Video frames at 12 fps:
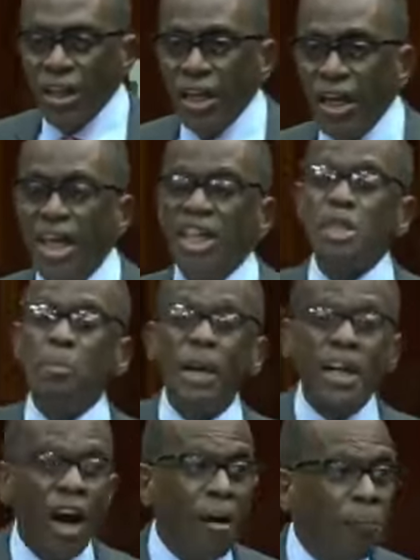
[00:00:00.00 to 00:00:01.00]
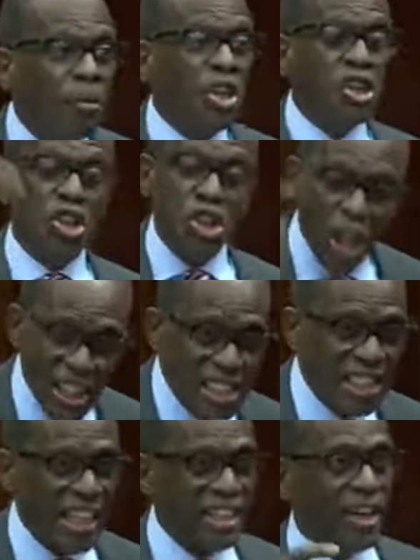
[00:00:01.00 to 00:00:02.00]
He's become
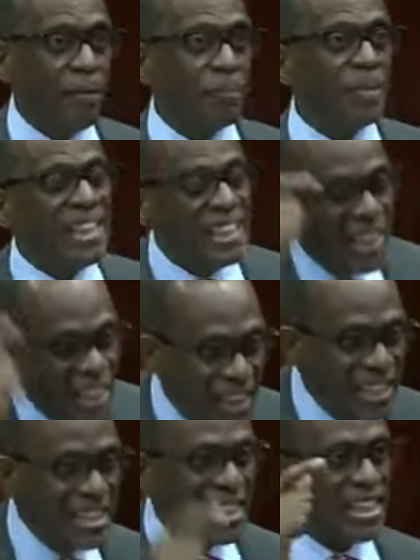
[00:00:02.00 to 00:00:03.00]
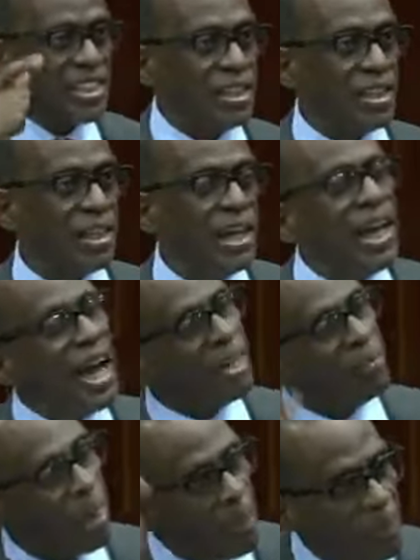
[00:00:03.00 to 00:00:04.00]
just like them. He didn't learn his lesson.
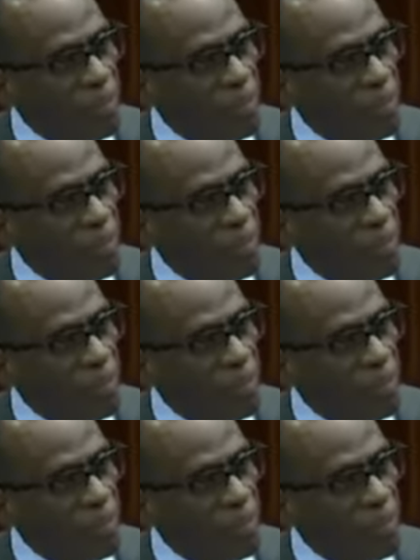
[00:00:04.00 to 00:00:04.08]
And member